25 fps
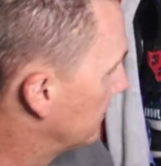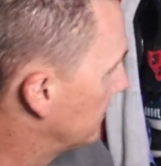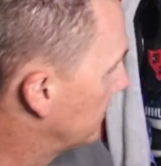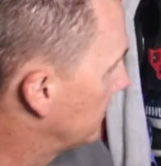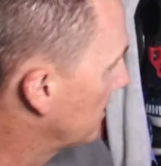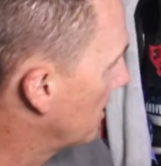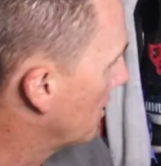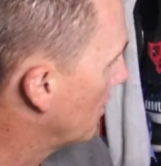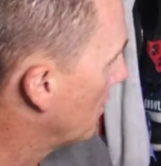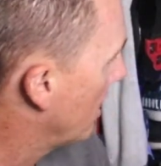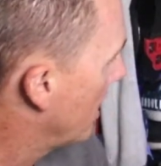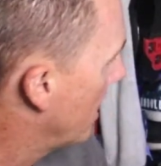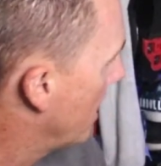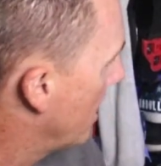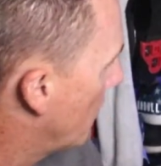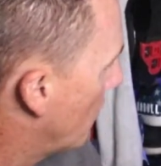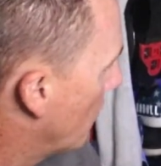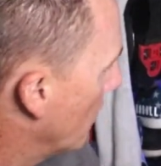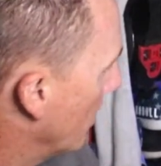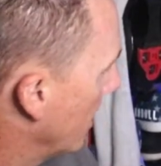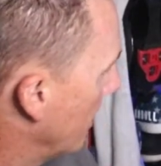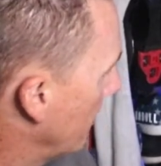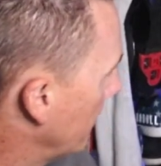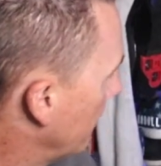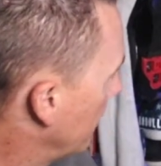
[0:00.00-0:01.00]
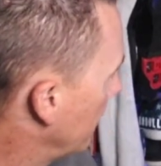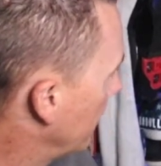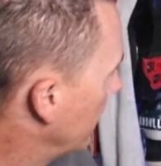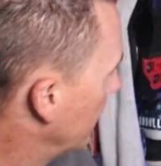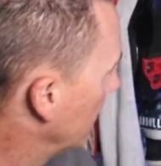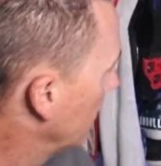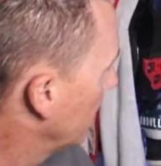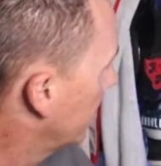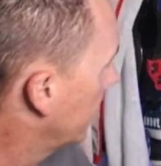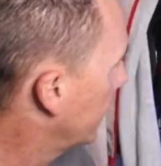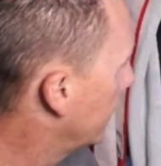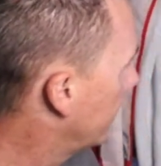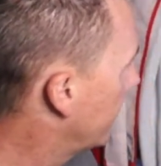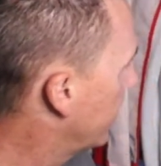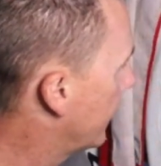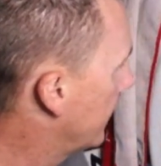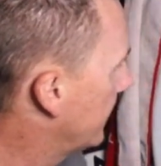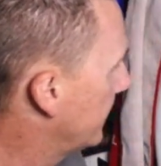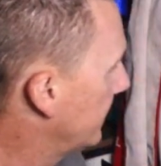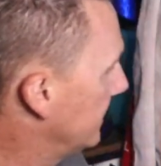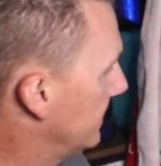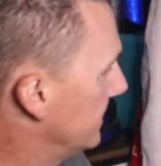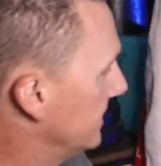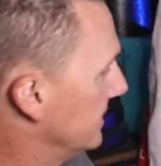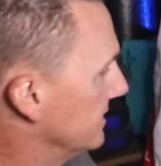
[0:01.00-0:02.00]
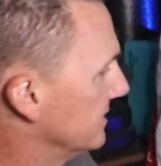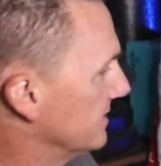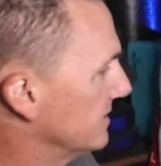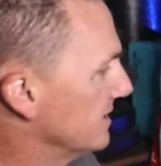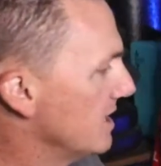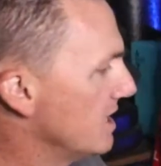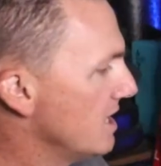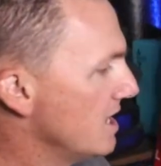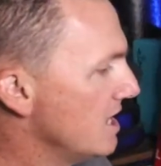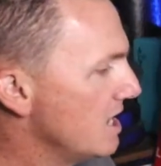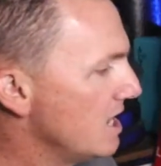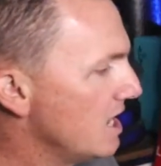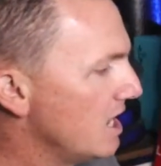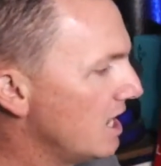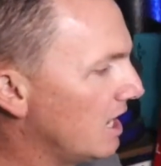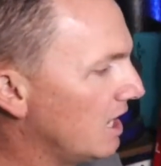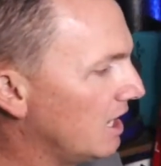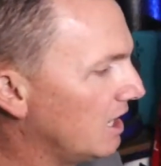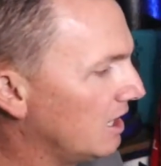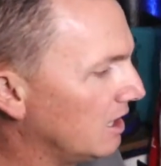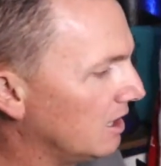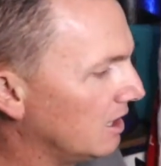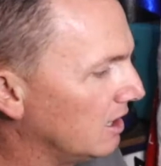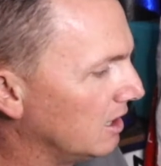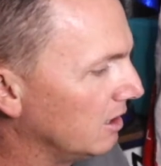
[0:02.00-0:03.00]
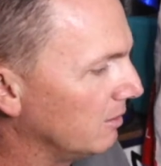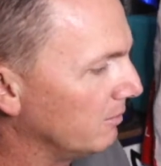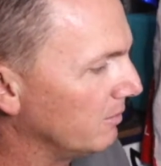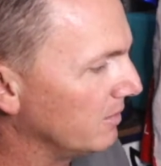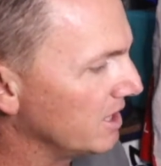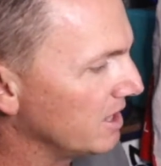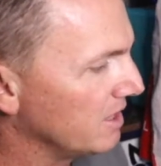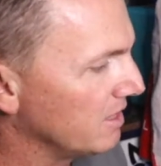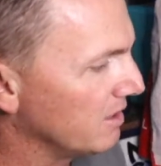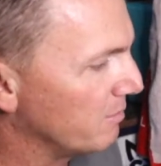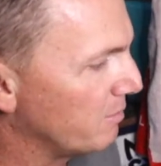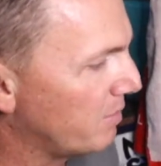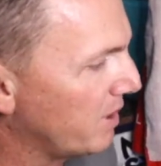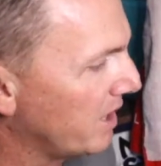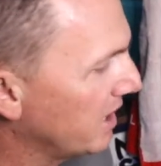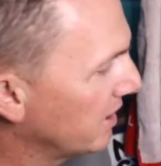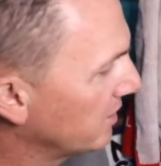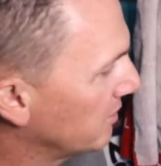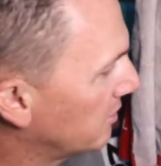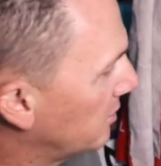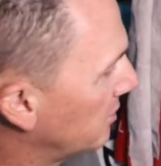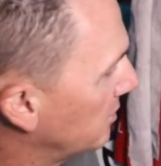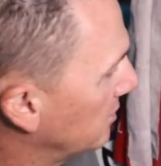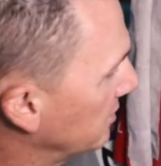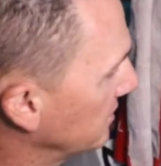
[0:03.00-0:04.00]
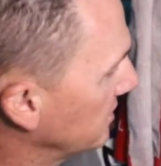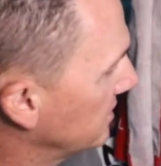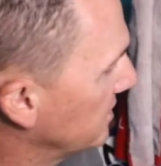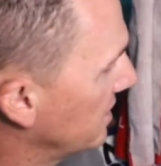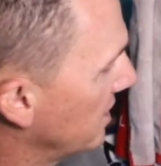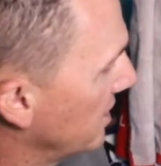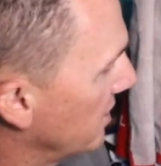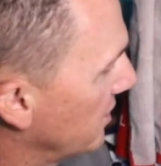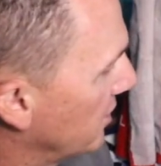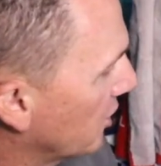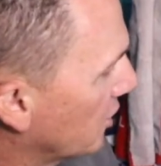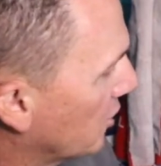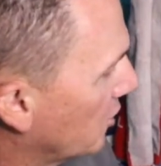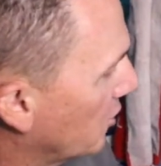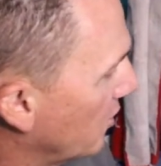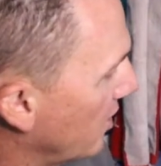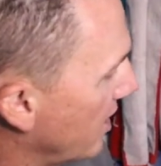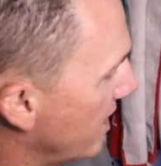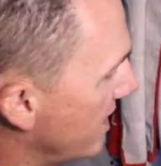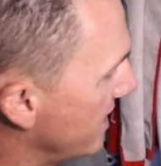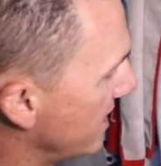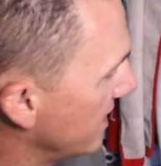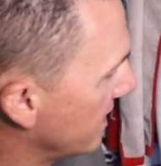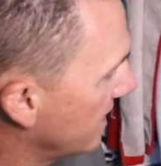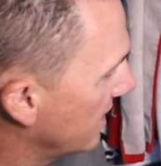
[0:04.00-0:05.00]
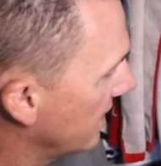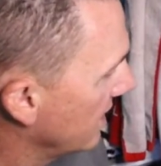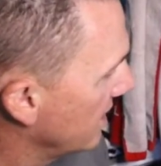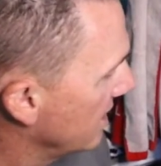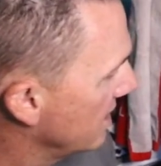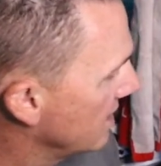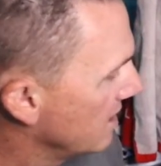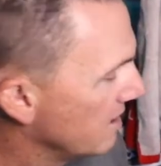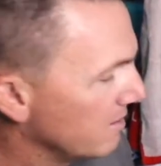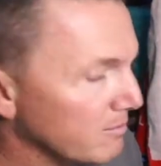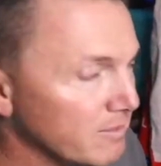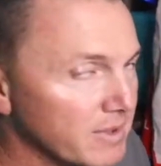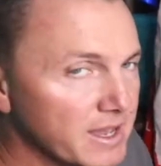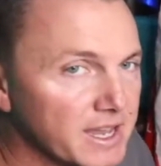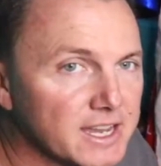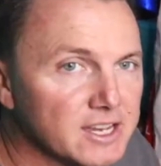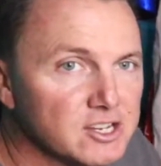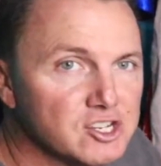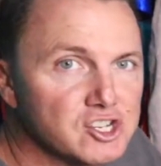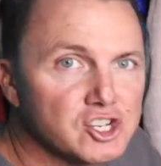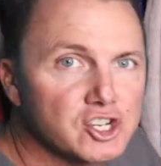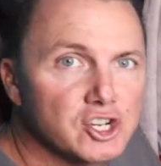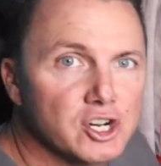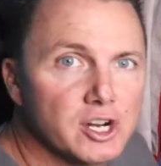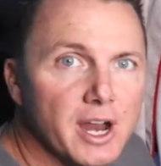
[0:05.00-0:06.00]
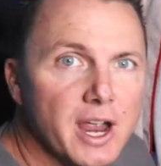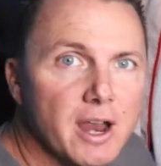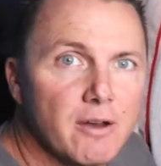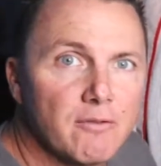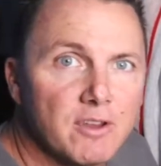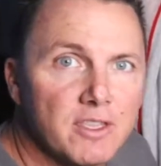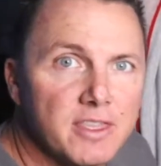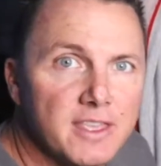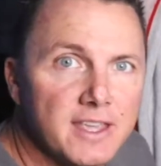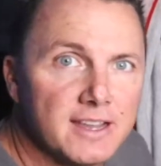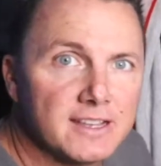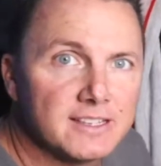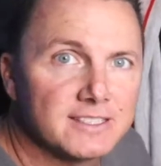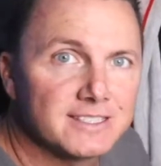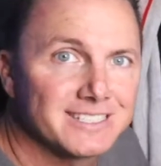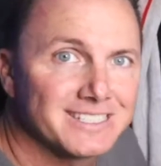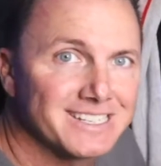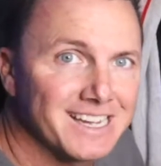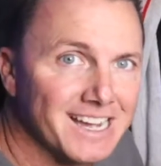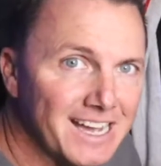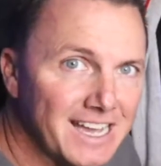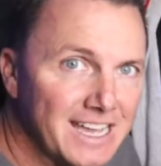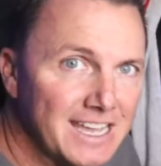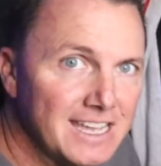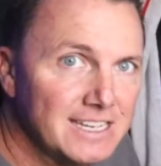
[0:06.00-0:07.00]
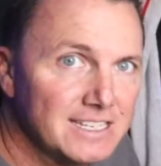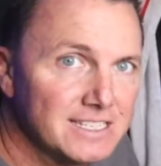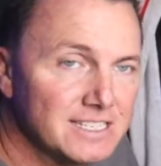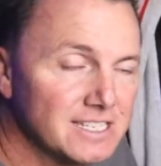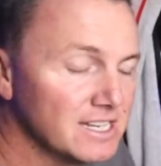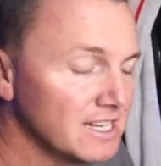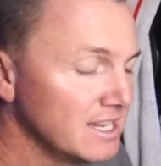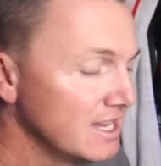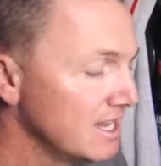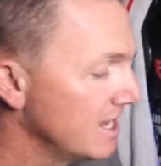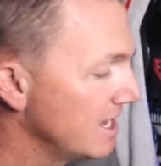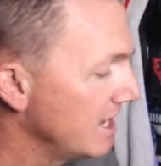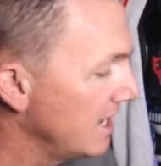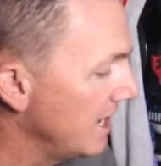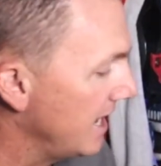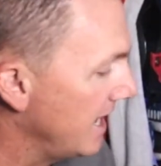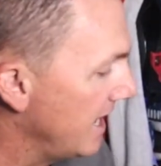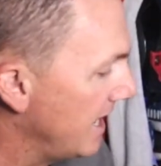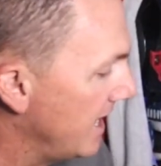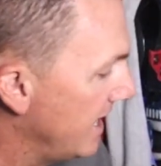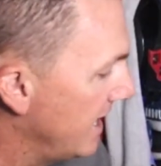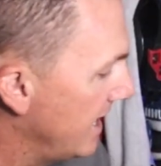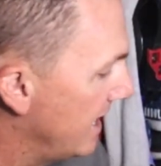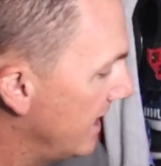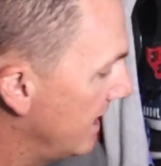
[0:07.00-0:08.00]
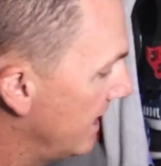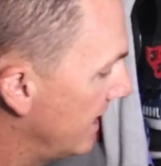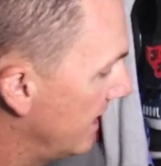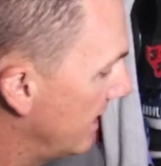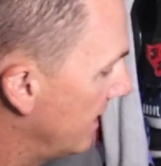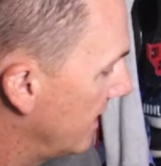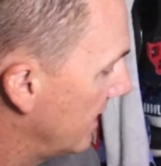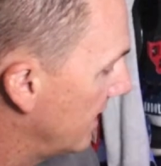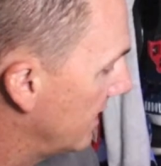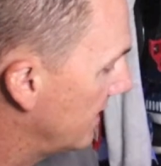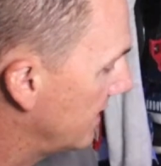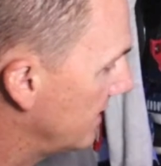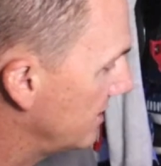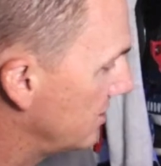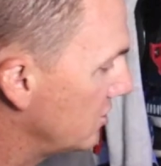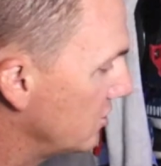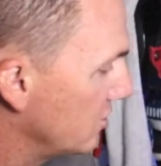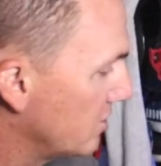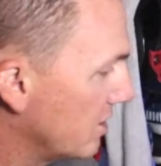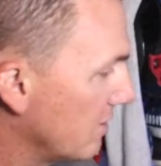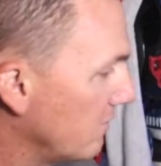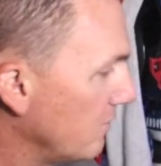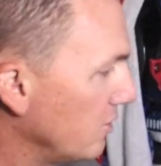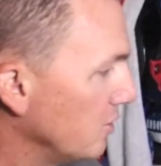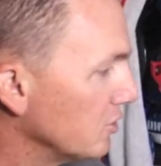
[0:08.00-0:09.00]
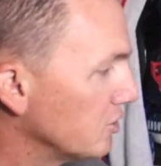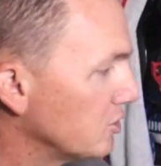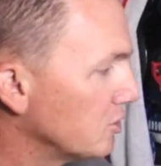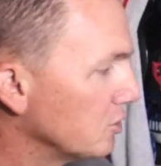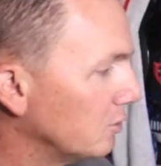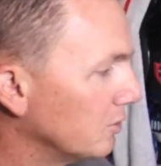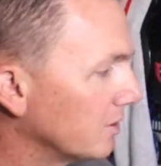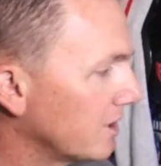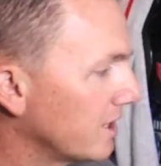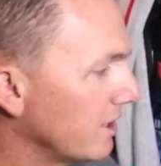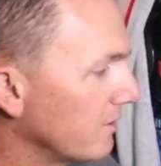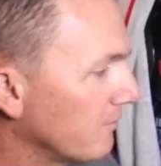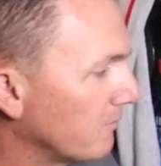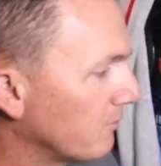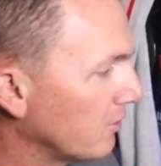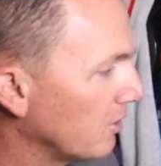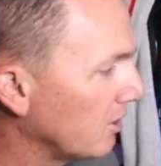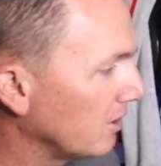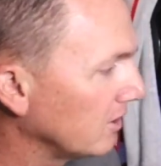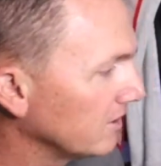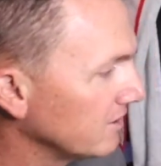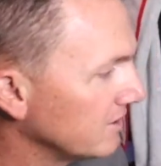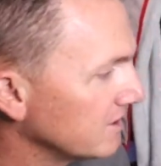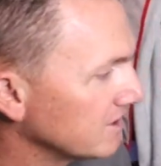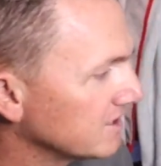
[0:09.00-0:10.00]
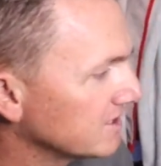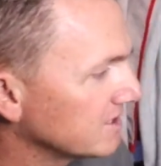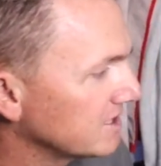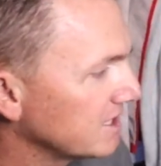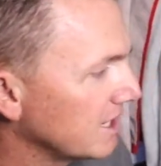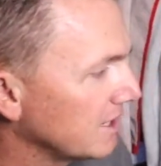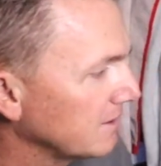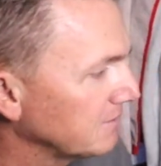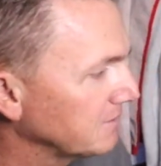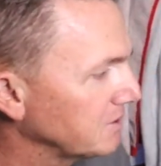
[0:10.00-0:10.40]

So what I'm going to be looking at is the pedals, the crank, making sure everything is tight, and they do give you a toolkit for all of this stuff.